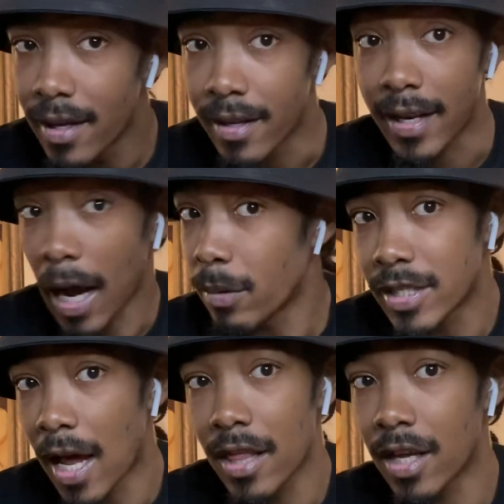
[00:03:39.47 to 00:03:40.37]
Now it's
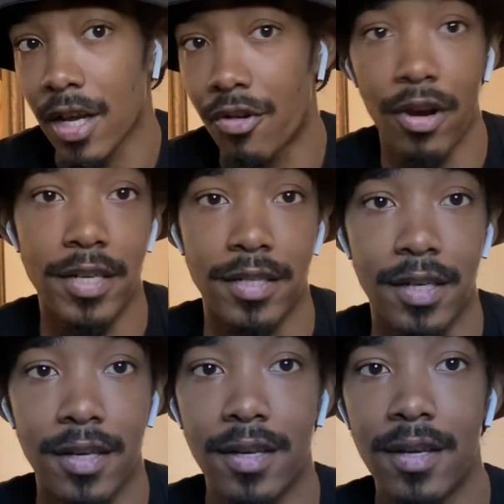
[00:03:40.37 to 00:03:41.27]
not looking
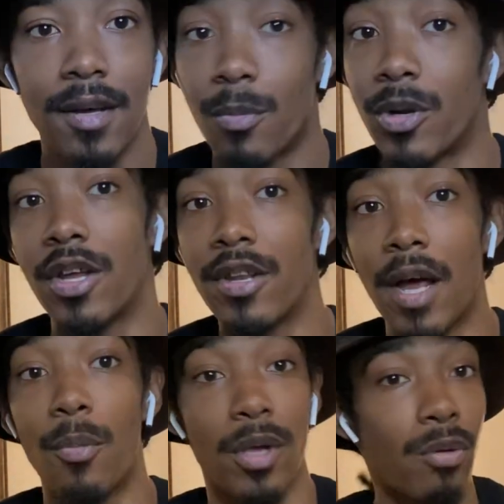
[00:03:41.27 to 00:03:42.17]
crazy. When you're
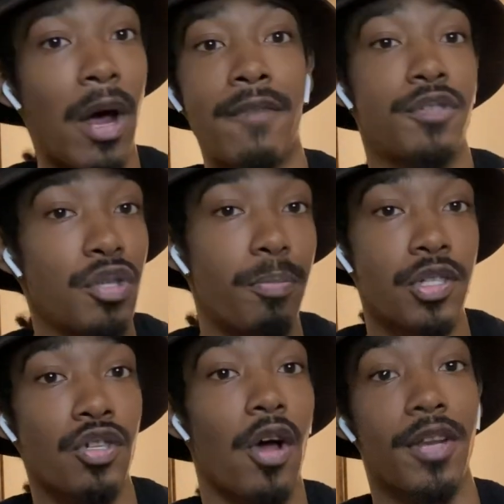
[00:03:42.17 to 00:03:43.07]
not when you don't have
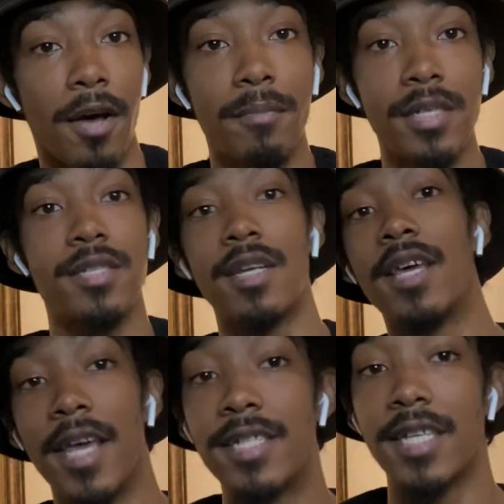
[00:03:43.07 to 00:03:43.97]
superstar numbers,
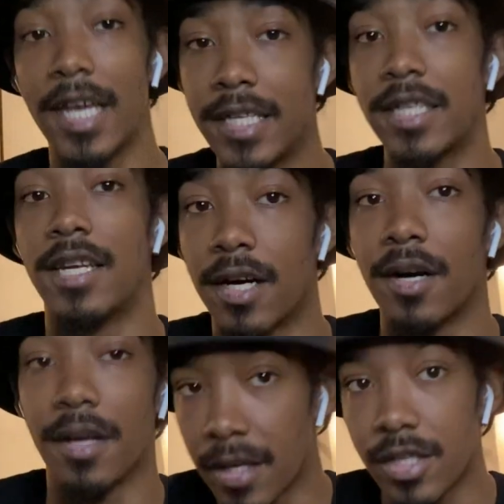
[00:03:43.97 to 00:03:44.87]
it's easy
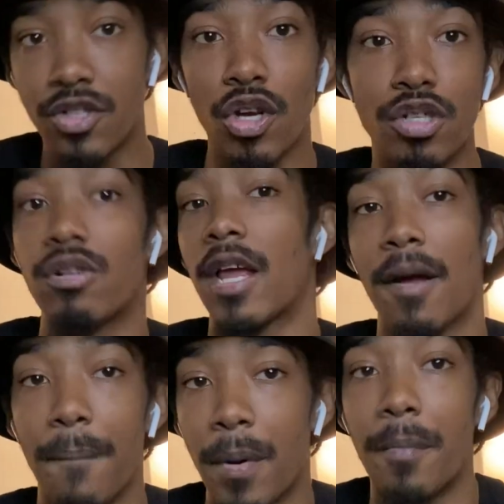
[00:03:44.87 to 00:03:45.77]
to treat you like
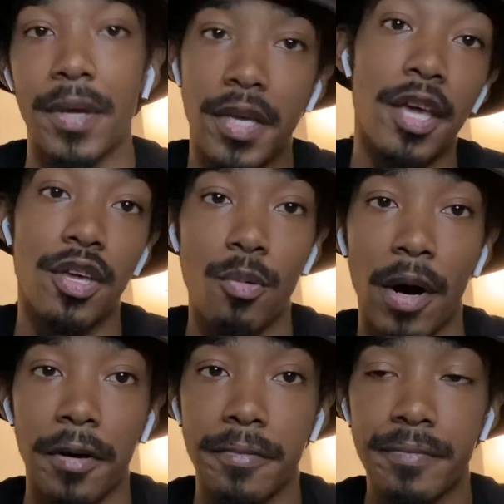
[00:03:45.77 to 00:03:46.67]
a bum and kick you
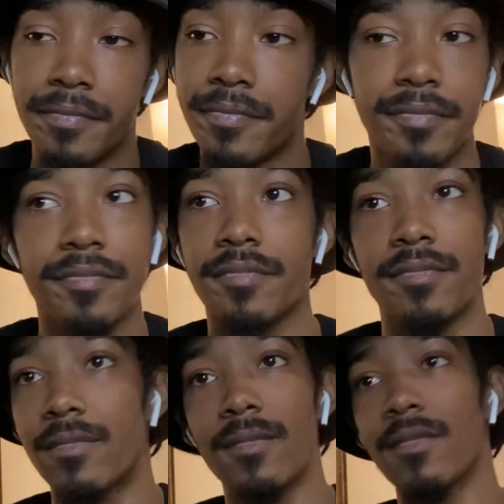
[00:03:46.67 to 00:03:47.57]
out.
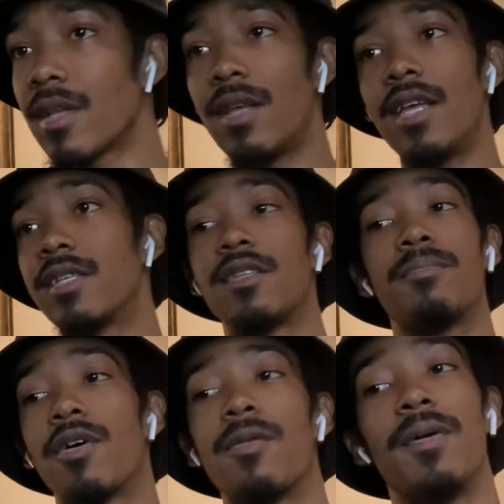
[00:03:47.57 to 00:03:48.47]
Easy,
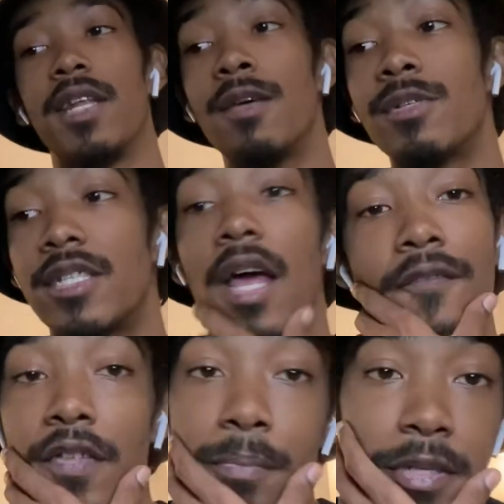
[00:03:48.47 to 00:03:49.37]
bro. But he was
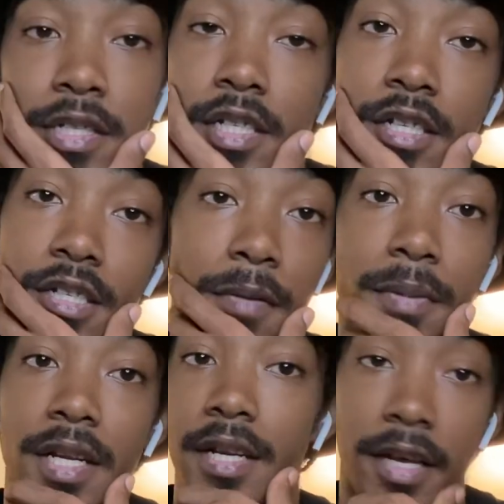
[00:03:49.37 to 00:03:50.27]
definitely positioned to
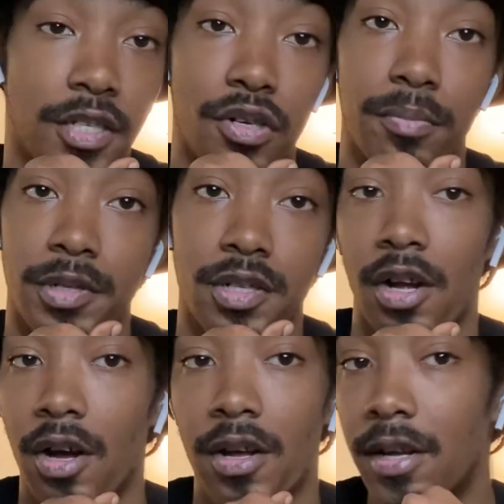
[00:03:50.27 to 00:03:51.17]
be the next
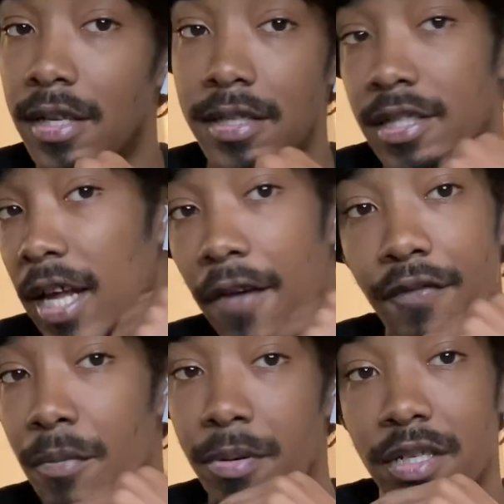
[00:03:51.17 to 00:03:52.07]
superstar
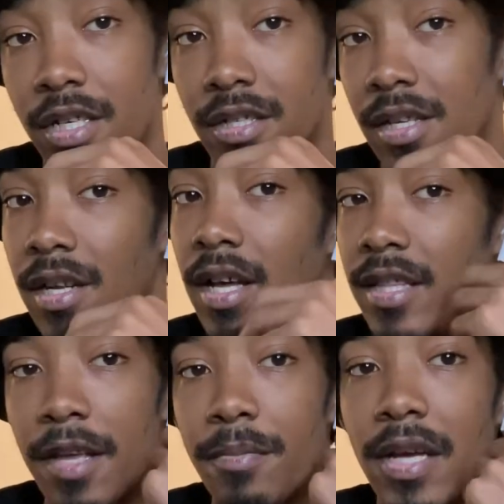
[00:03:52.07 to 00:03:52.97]
definitely position.
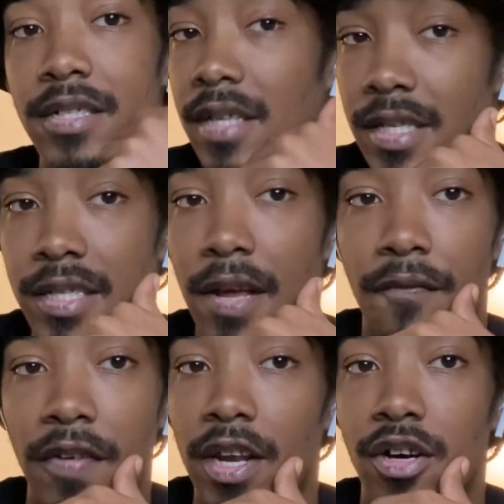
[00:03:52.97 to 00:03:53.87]
They may just did
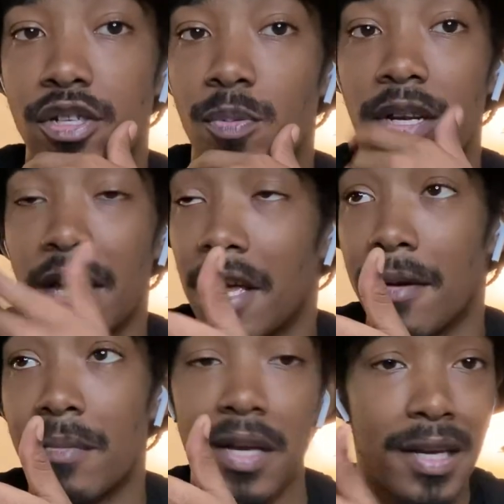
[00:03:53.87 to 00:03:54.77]
videos with
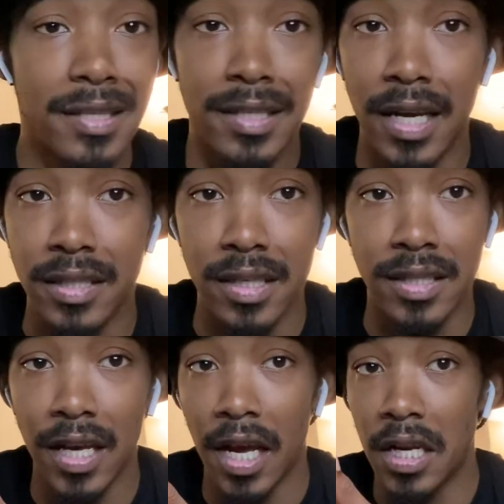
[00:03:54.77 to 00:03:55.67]
him, Jayson
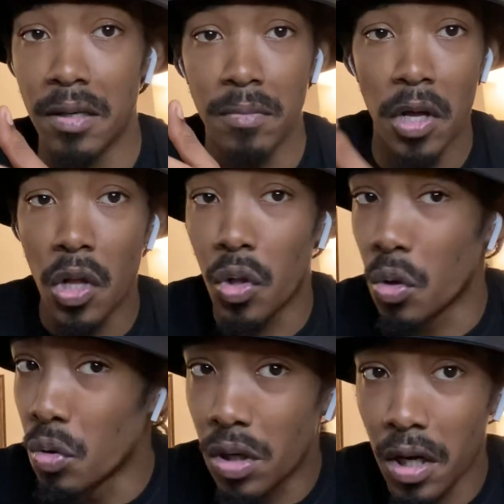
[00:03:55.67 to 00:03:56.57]
Tatum,
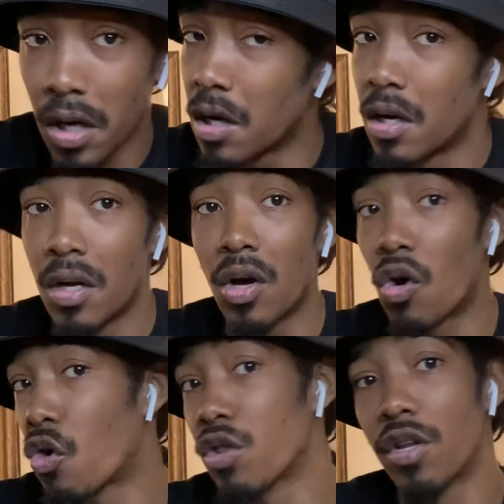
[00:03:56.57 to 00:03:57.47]
Luka,
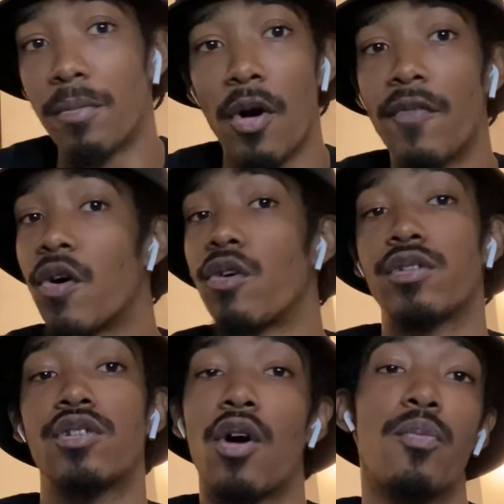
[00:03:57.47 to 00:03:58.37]
all of them over All
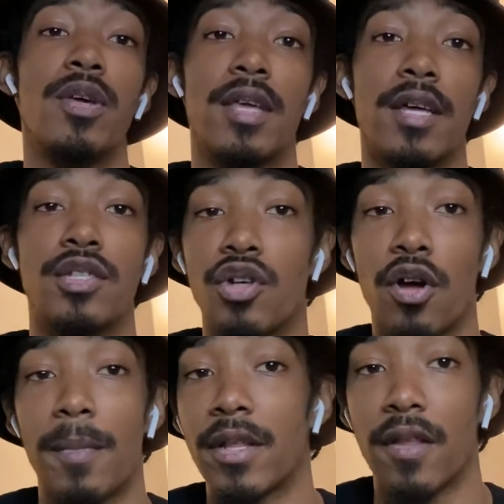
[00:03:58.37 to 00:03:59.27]
Star Weekend,
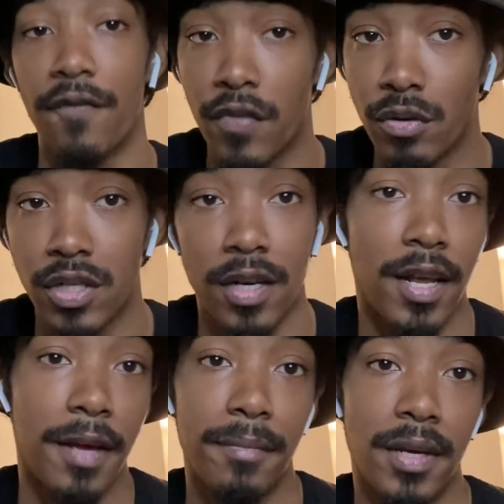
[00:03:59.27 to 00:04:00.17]
talking about the future of the
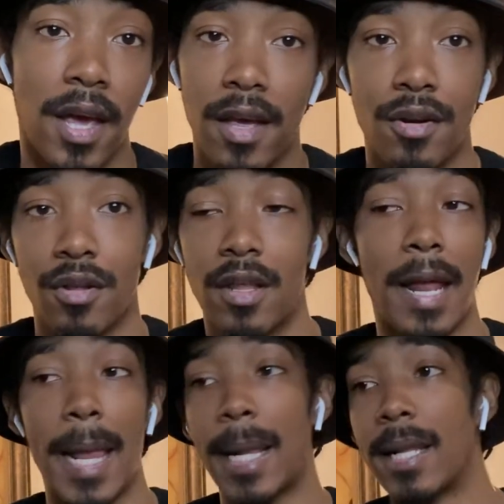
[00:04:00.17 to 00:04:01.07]
NBA and all of
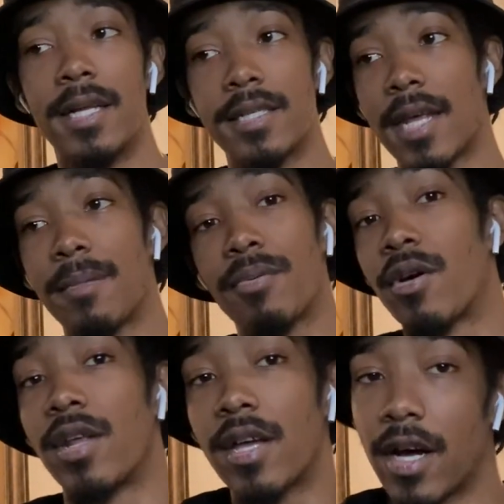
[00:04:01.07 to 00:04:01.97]
that. It's like,
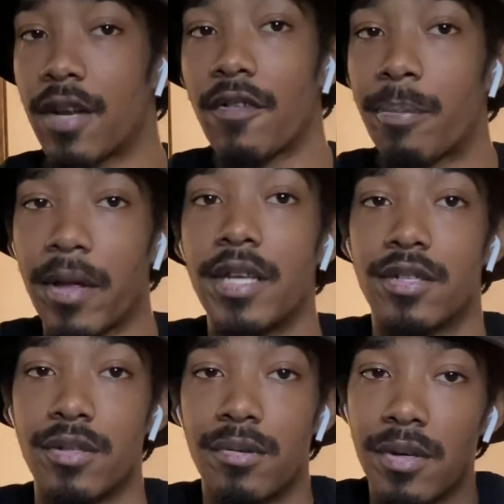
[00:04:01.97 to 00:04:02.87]
bro, they're gonna
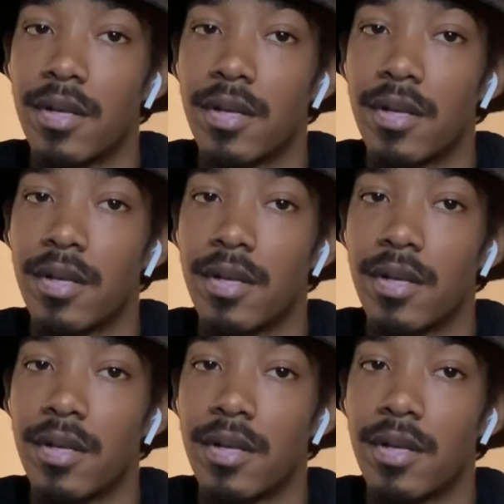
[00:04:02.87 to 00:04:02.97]
replace you.